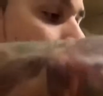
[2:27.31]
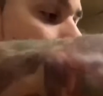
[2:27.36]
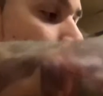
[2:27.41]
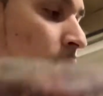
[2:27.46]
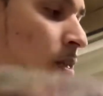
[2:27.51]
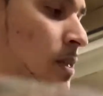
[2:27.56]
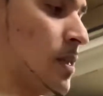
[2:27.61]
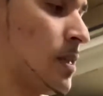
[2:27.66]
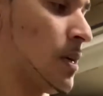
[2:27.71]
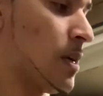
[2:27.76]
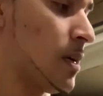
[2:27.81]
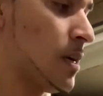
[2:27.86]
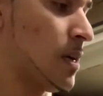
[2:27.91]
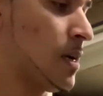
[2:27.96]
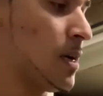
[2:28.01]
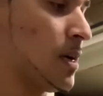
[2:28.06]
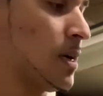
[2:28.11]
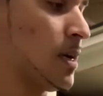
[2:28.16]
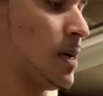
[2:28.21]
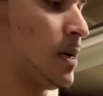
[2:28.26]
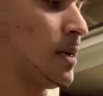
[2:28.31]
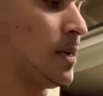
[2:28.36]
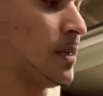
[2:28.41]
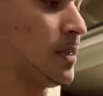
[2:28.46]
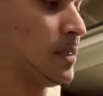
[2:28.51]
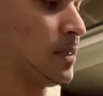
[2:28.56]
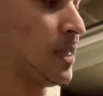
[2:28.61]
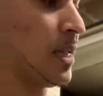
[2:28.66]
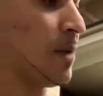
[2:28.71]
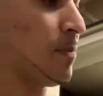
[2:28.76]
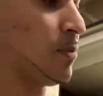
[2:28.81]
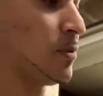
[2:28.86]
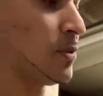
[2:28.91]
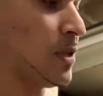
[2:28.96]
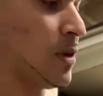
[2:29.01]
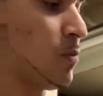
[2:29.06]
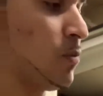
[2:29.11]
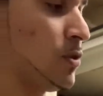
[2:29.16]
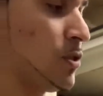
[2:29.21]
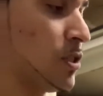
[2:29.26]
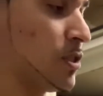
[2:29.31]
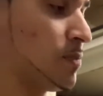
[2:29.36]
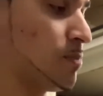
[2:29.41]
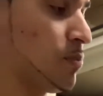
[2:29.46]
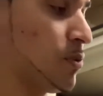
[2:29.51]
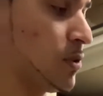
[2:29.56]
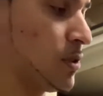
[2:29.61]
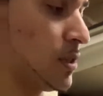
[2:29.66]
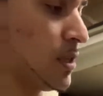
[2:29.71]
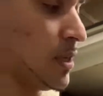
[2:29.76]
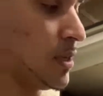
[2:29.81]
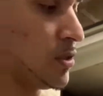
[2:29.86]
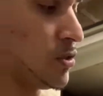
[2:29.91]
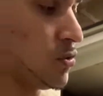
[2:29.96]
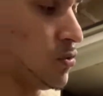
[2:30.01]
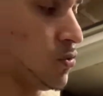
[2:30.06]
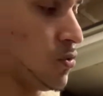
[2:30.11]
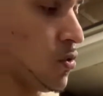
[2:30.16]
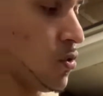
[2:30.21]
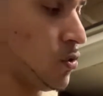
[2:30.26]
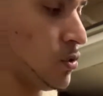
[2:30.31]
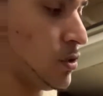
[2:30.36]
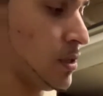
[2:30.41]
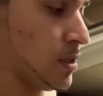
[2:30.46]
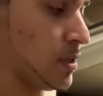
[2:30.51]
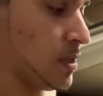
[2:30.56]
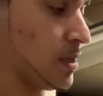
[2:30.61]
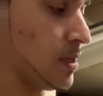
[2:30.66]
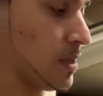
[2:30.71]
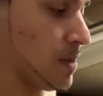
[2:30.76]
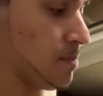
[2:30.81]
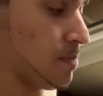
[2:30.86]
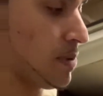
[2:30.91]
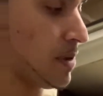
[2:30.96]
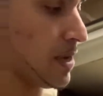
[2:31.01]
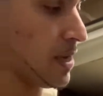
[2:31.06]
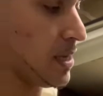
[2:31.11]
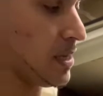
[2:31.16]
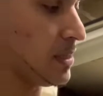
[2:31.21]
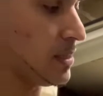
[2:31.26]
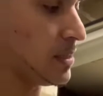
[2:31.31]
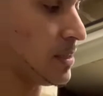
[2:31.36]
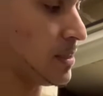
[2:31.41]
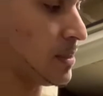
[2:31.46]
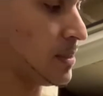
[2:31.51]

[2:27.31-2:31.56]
the staples that we just put there to hold it in place.